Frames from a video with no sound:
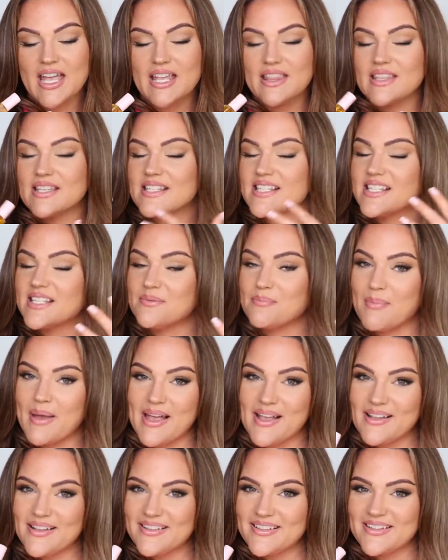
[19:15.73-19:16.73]
the
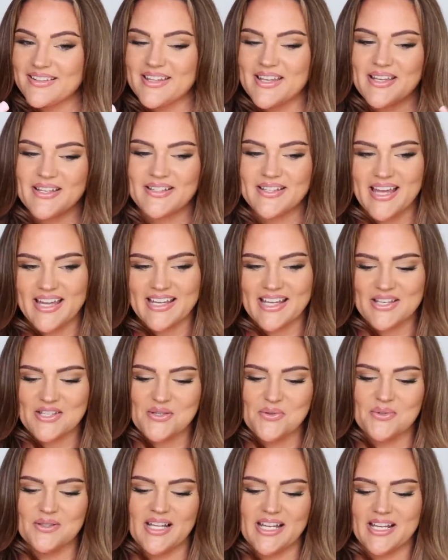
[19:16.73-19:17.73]
smell, then I
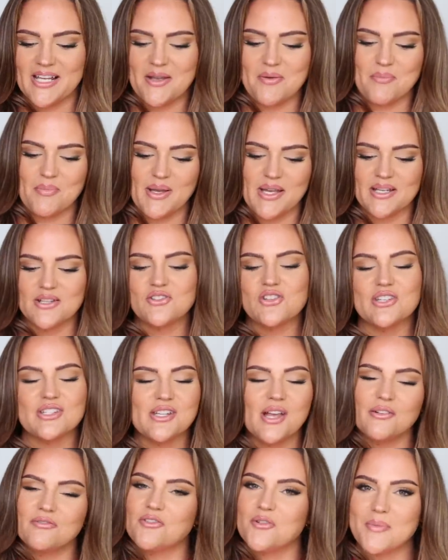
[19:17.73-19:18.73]
guess you would like it, but it's just
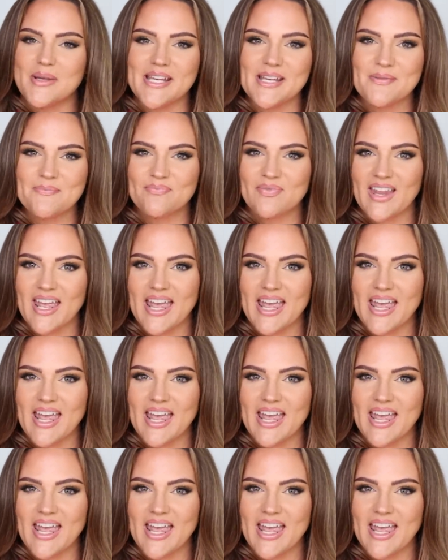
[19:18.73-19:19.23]
not for me.